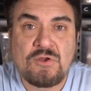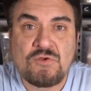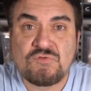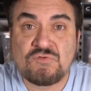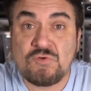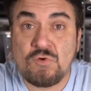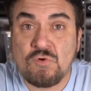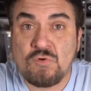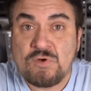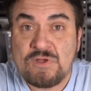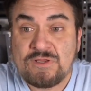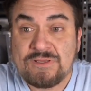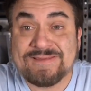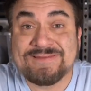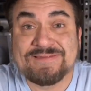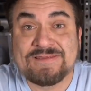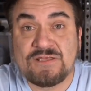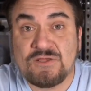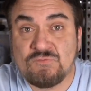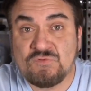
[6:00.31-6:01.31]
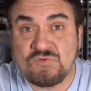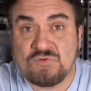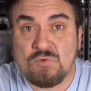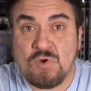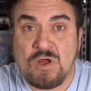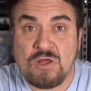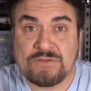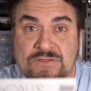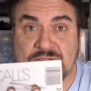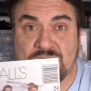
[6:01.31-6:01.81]
So it gives
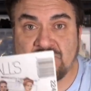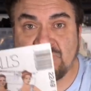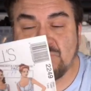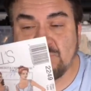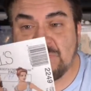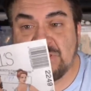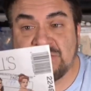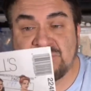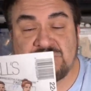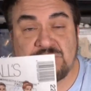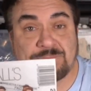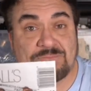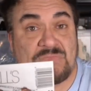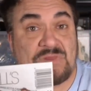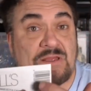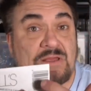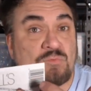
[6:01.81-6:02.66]
you all the information.